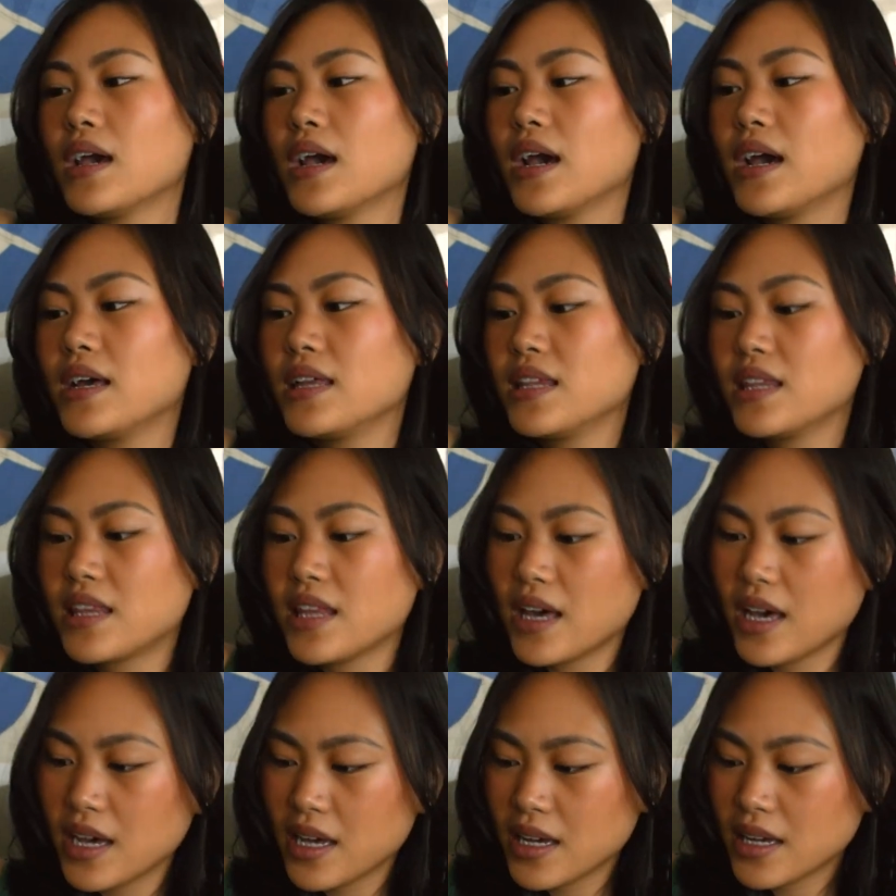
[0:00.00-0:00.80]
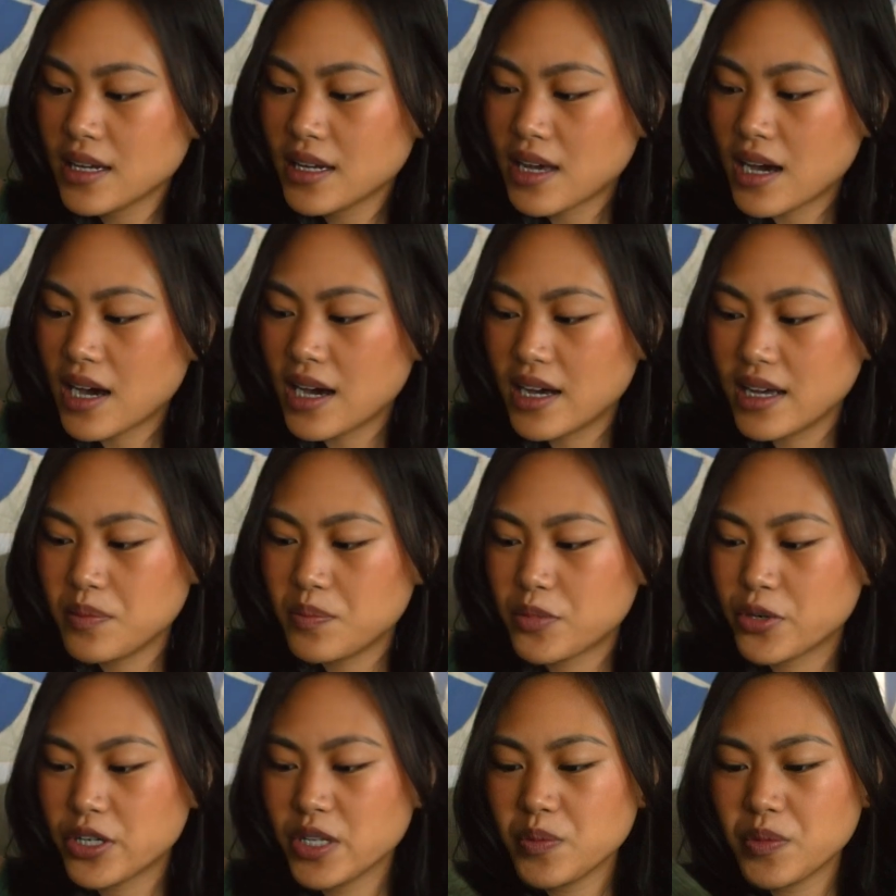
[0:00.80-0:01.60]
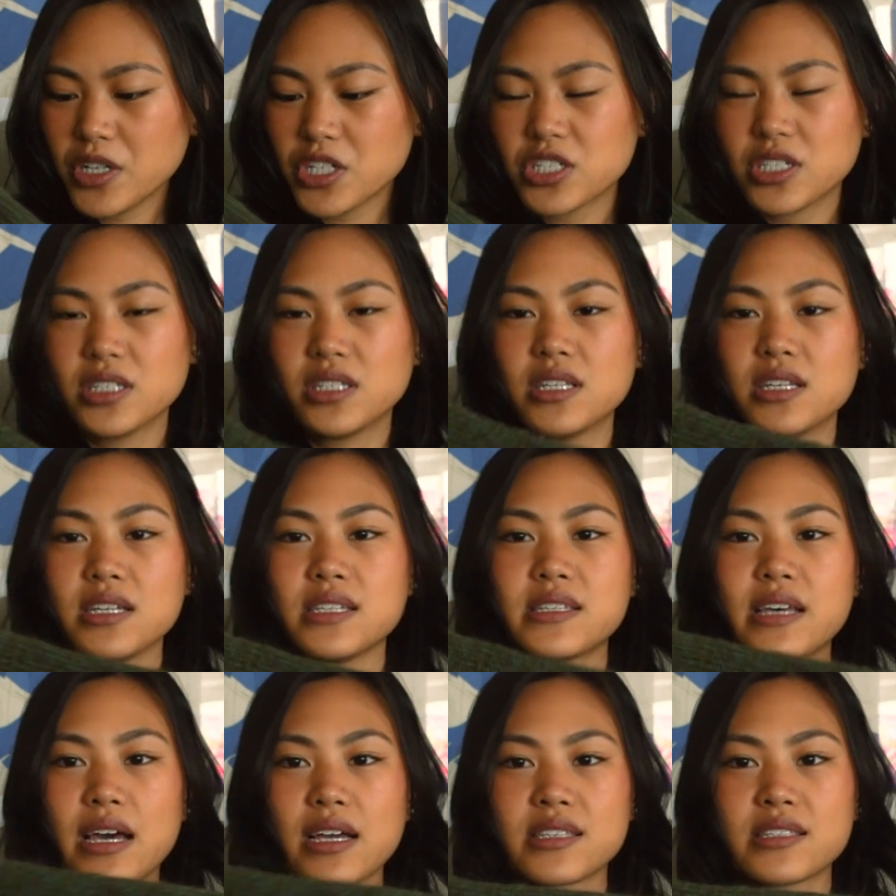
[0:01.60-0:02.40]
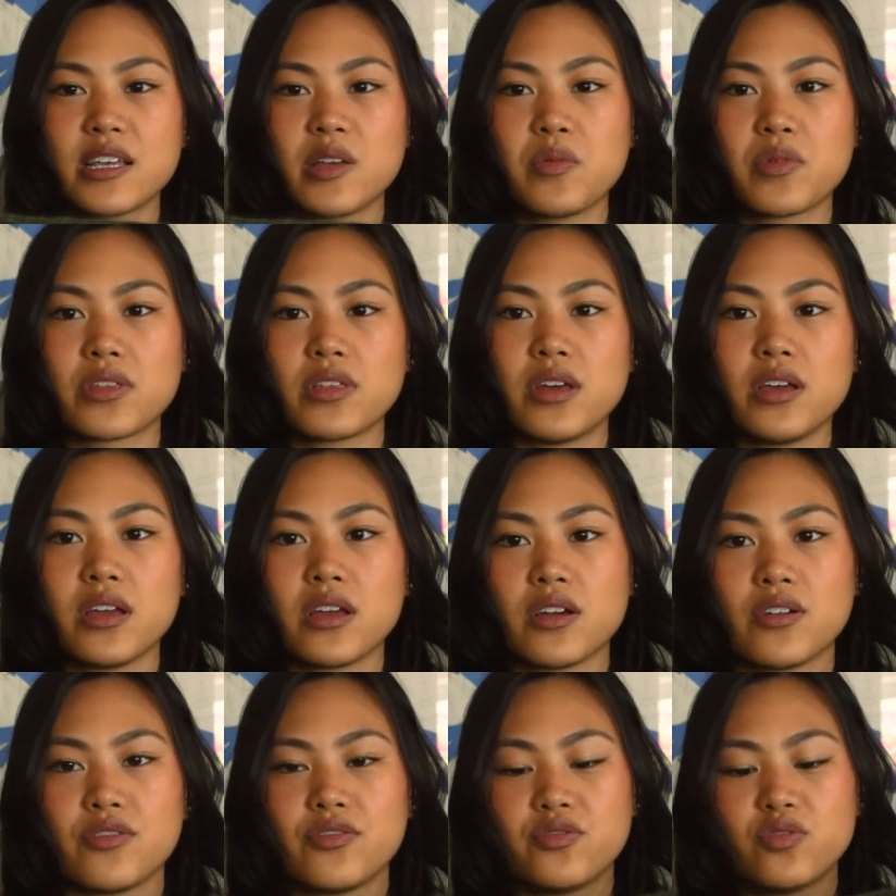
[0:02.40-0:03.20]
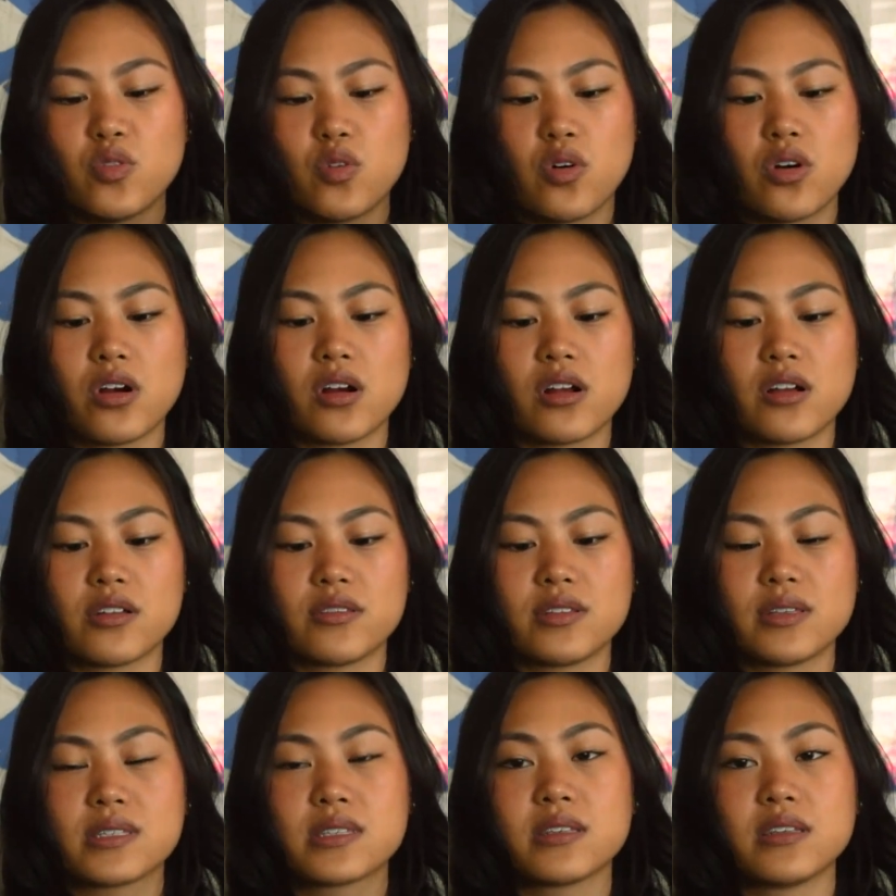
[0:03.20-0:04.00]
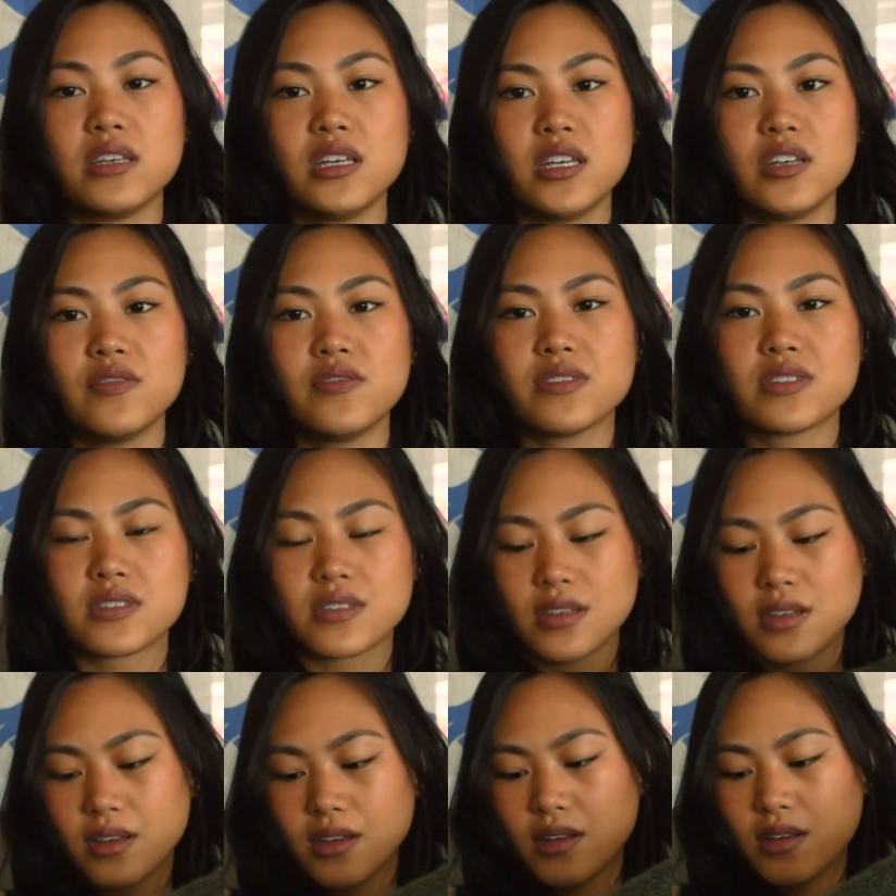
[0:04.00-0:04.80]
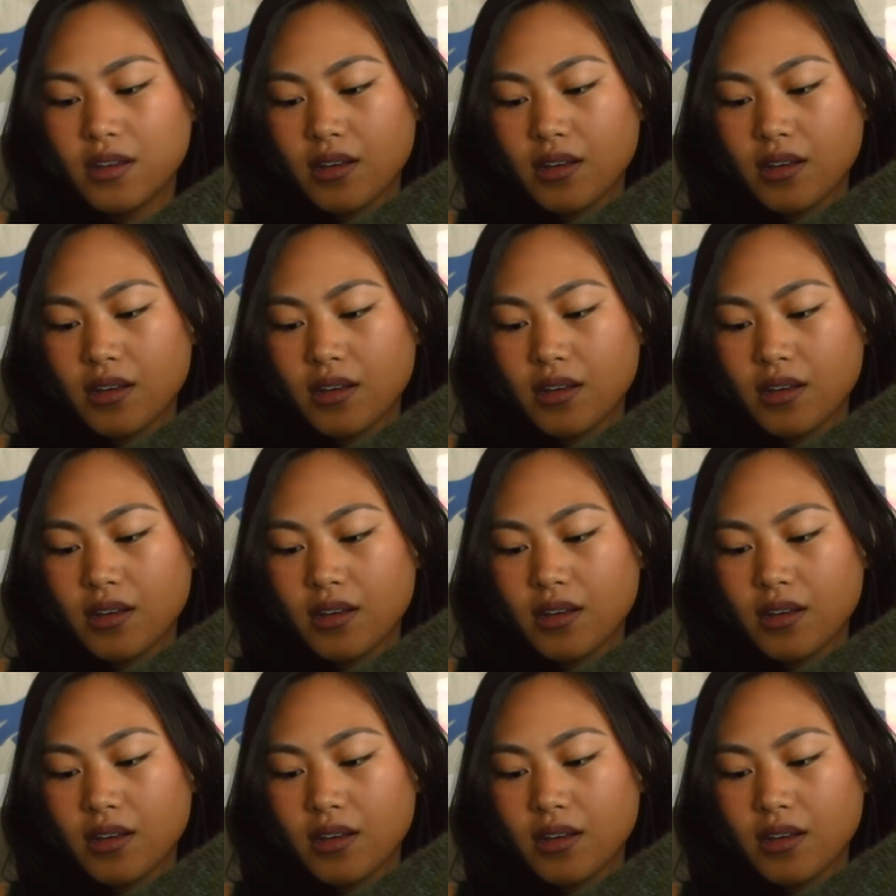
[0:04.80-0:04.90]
And then I pretty much did the exact same thing for the sleeves.